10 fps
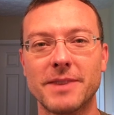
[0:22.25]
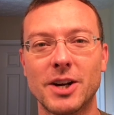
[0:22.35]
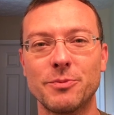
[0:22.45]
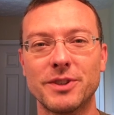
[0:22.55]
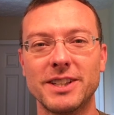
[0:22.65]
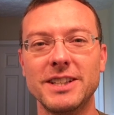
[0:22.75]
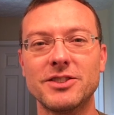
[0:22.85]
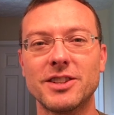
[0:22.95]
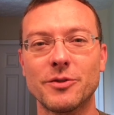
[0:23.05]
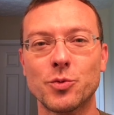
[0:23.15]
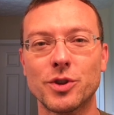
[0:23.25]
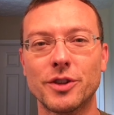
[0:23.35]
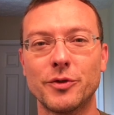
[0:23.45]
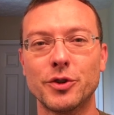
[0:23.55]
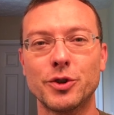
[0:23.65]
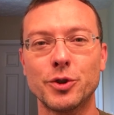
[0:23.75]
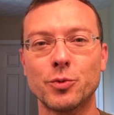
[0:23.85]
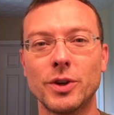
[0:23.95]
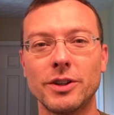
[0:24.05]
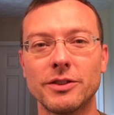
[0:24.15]
I hope that each and every one of you are doing
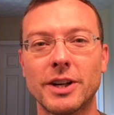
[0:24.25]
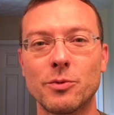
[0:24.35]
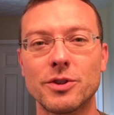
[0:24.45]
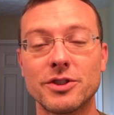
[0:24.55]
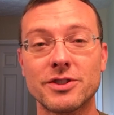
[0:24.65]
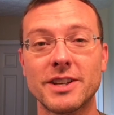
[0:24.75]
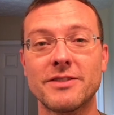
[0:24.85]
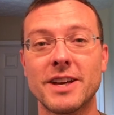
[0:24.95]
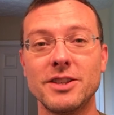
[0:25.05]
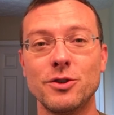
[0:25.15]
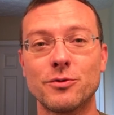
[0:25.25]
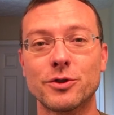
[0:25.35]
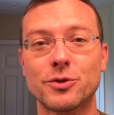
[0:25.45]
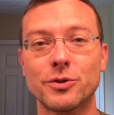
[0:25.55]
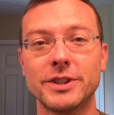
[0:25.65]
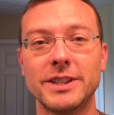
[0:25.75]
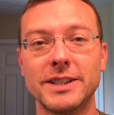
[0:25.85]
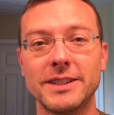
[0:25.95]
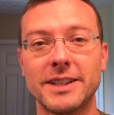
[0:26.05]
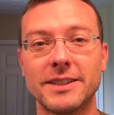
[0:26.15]
well, and I want to just say thank you for joining
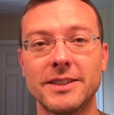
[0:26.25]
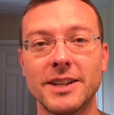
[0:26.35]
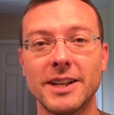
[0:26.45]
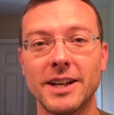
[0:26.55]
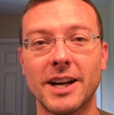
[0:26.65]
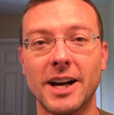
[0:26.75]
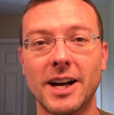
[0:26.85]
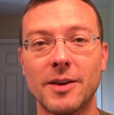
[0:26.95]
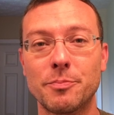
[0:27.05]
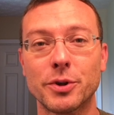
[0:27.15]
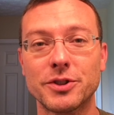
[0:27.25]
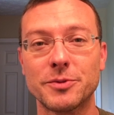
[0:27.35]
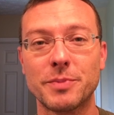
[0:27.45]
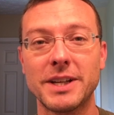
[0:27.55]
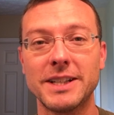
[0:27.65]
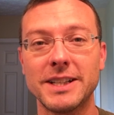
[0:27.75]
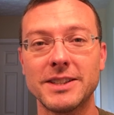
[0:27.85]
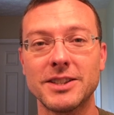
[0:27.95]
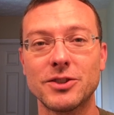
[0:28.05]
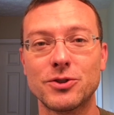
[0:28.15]
in and participating
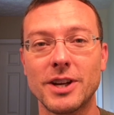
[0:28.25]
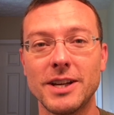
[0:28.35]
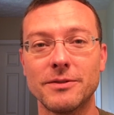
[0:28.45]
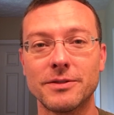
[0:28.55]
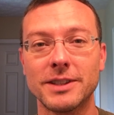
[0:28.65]
in this shave.